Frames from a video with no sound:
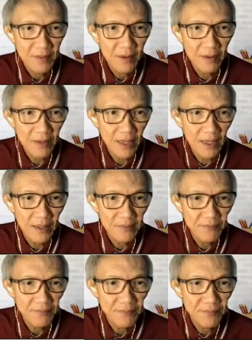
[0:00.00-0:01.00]
Okay,
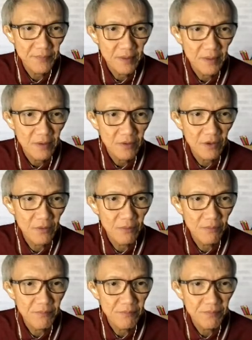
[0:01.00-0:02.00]
so
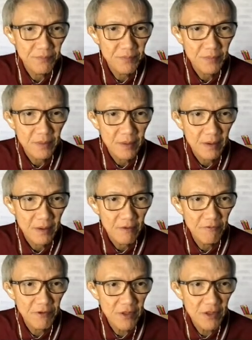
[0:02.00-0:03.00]

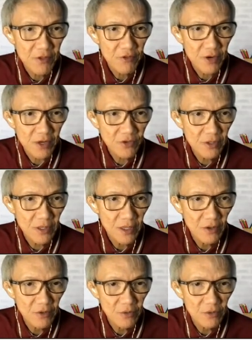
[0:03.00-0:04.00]
first instruction is
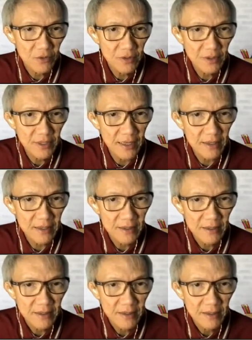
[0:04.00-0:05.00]
to get
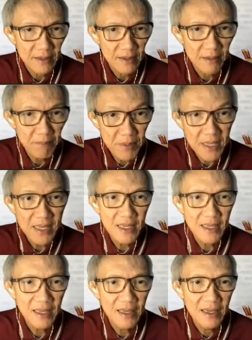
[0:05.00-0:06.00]
the
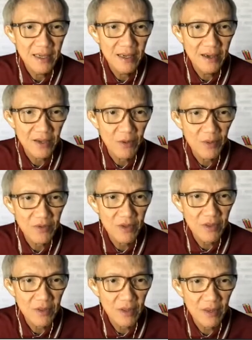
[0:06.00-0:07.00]
B, okay, which
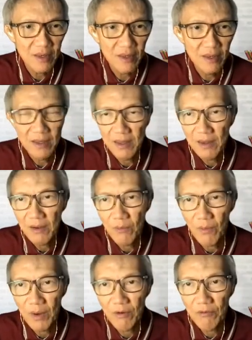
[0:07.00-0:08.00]
is in
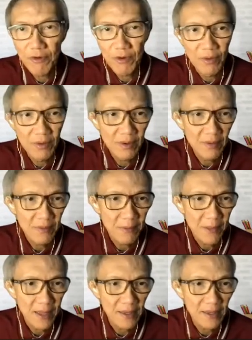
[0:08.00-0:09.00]
104,
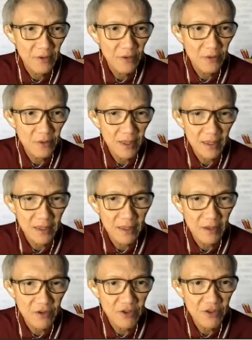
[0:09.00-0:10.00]
and then you get the
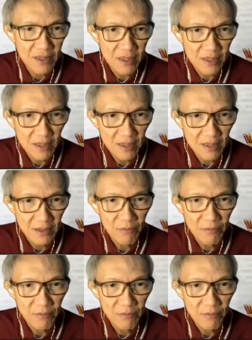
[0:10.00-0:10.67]
C in